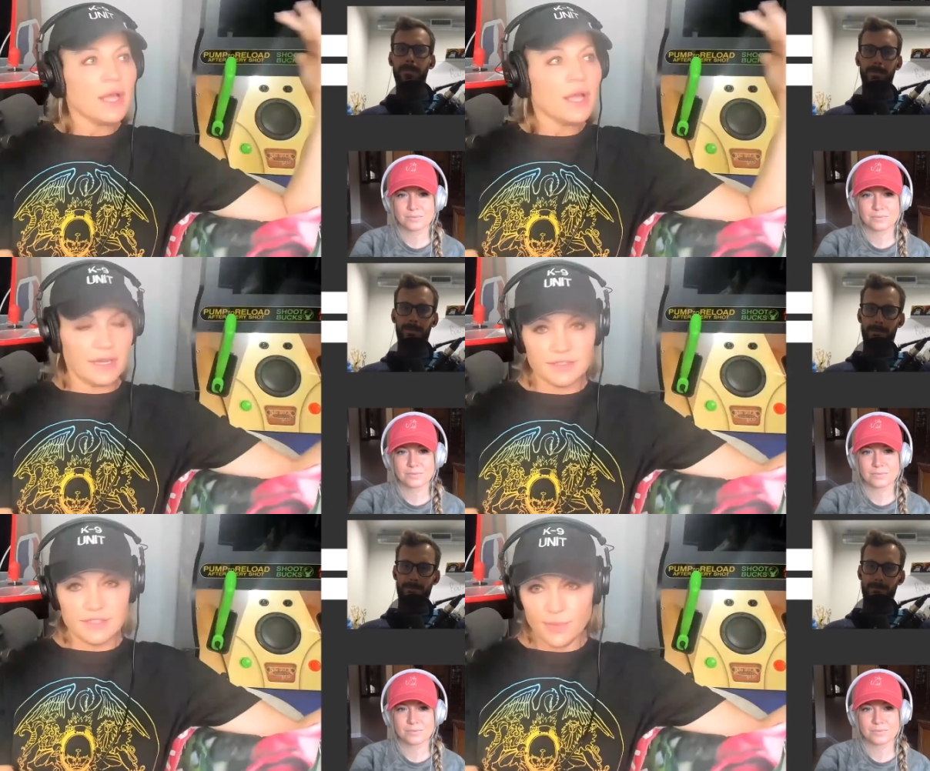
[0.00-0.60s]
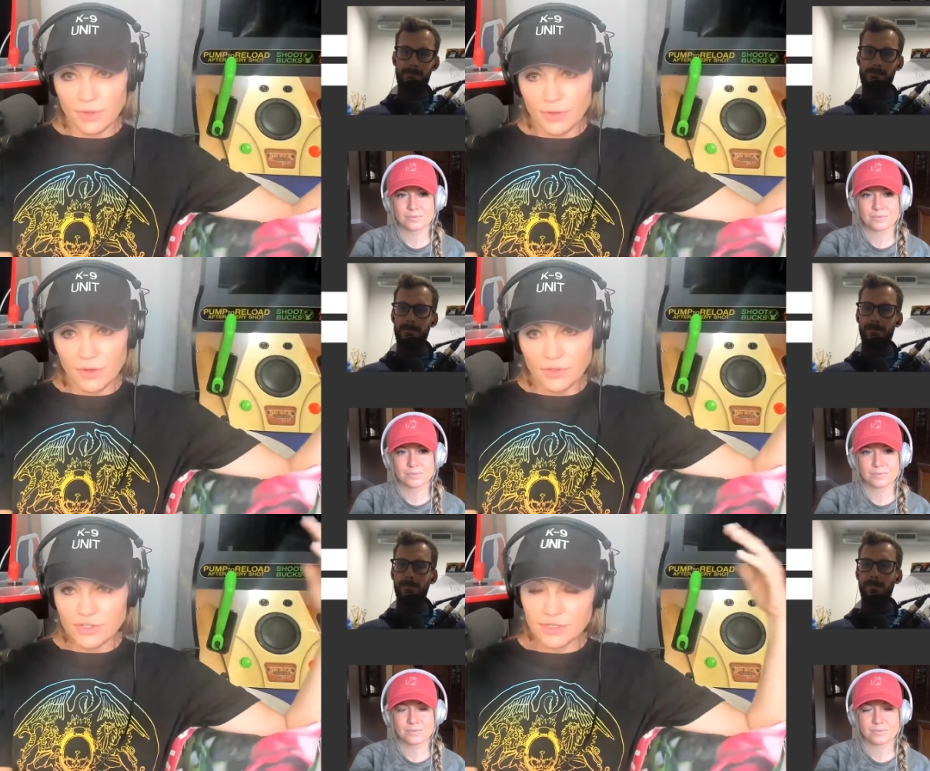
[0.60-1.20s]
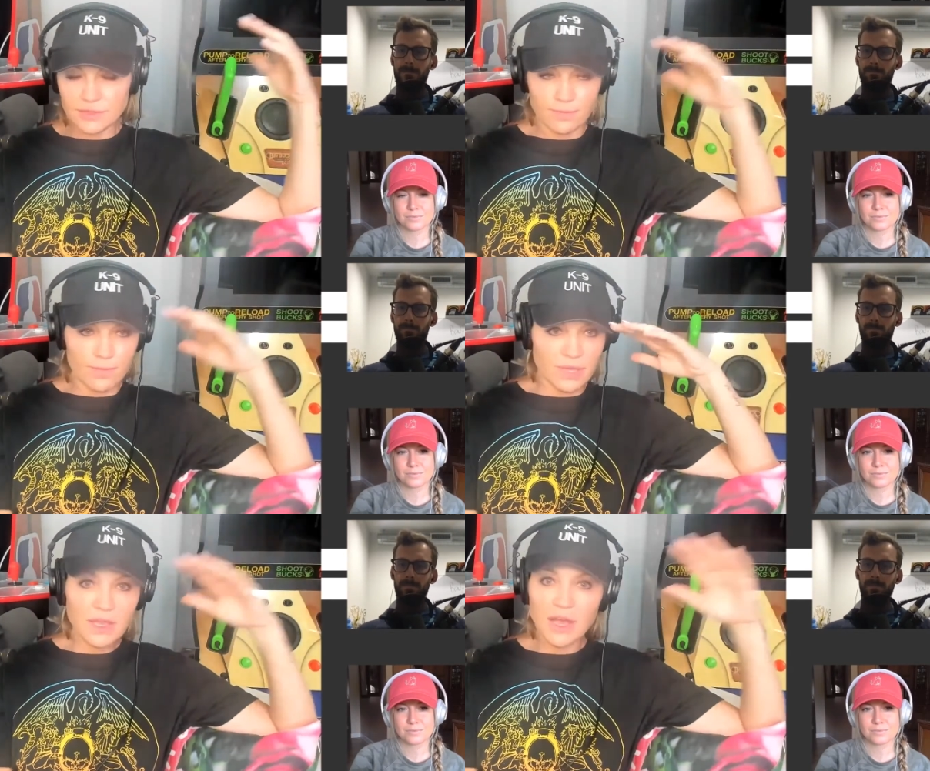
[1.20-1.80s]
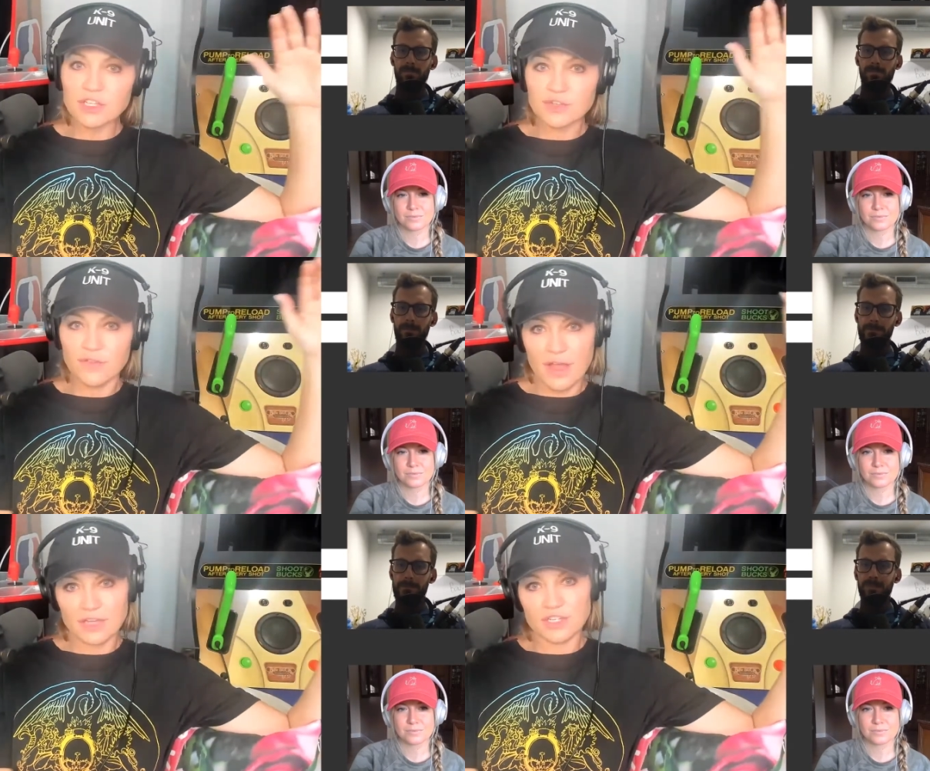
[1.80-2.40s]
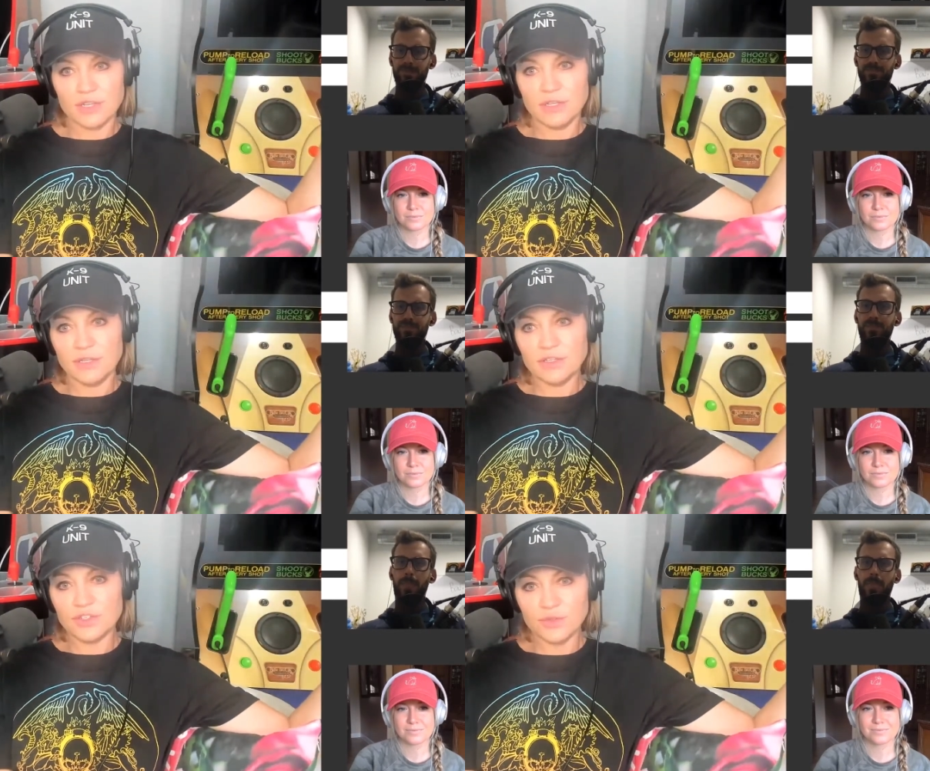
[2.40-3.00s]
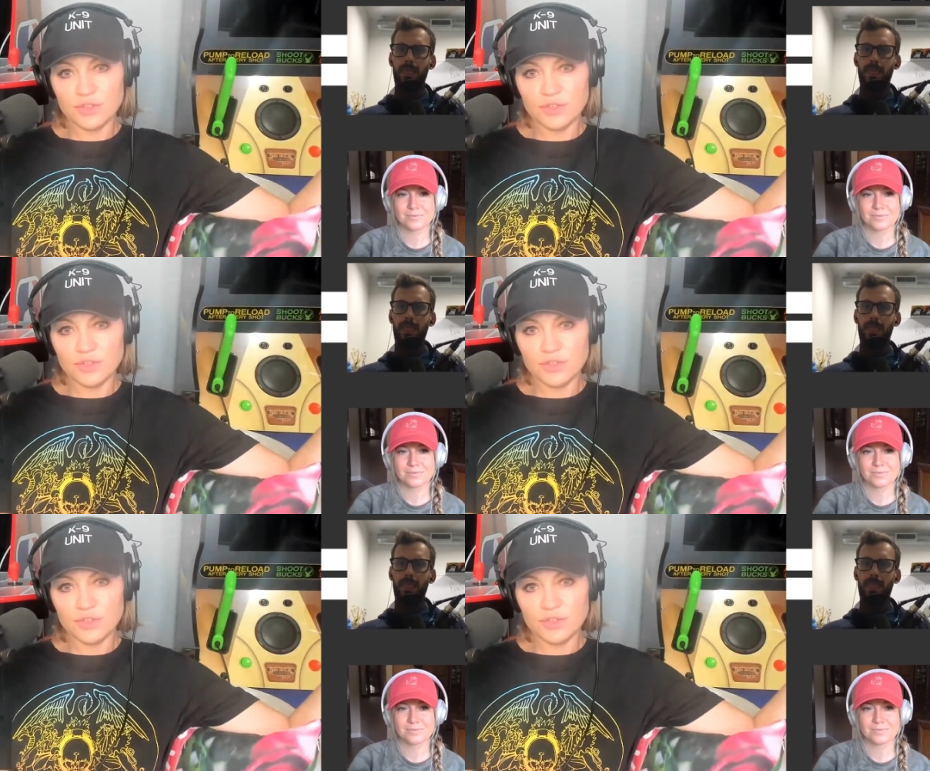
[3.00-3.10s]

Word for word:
Speaker 1: And in typical just biatch fashion, these two